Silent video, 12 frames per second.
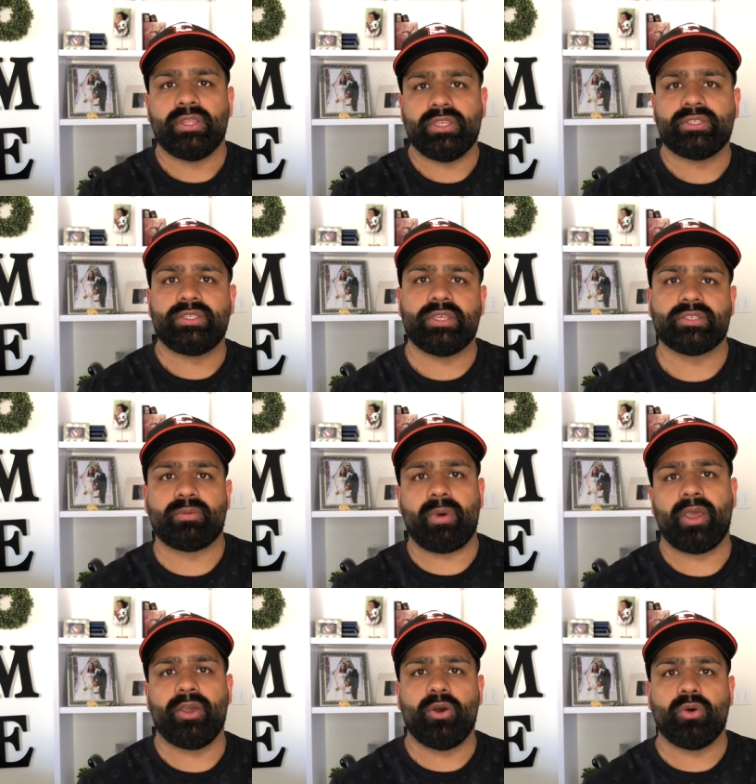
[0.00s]
these things on
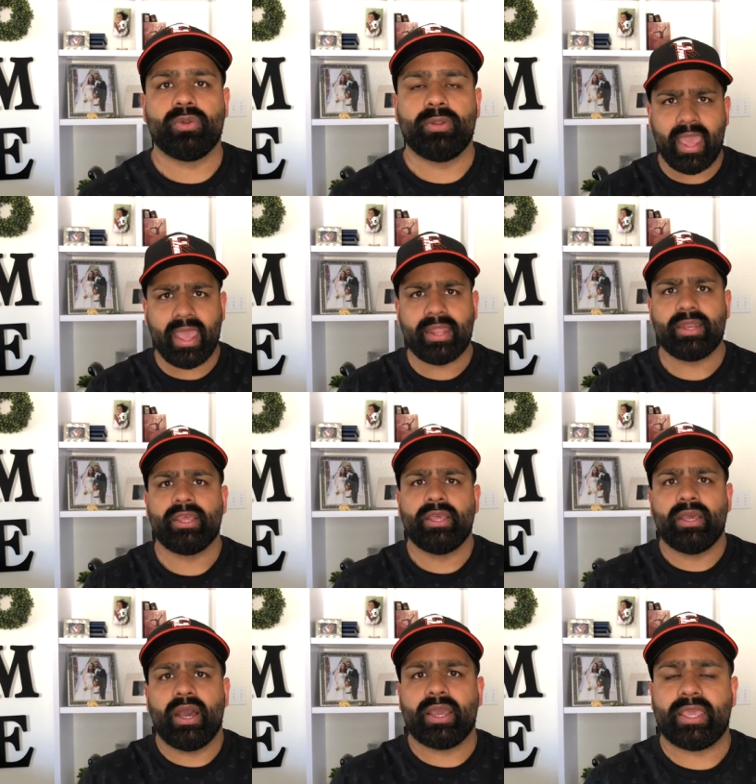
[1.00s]
my own. And
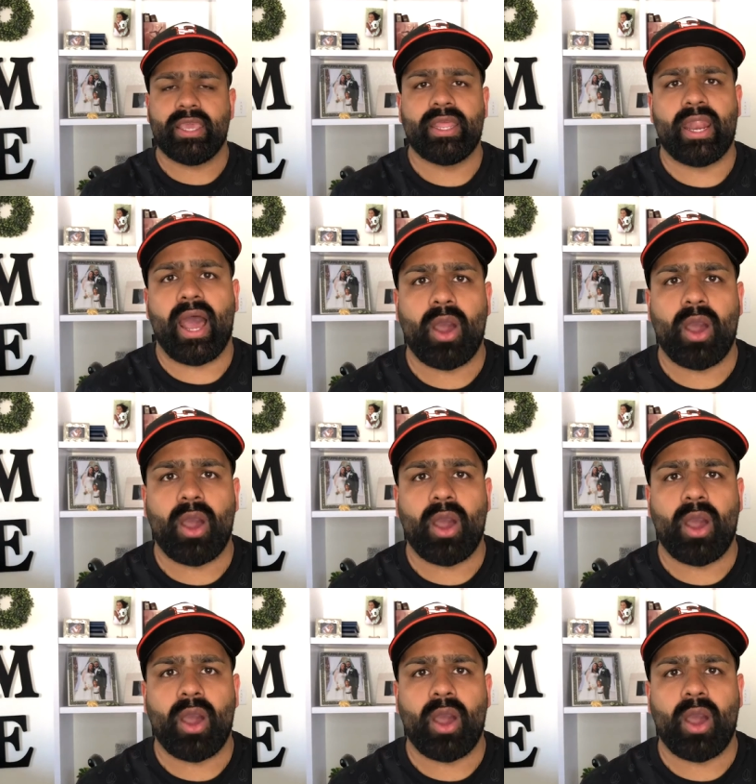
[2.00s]
again,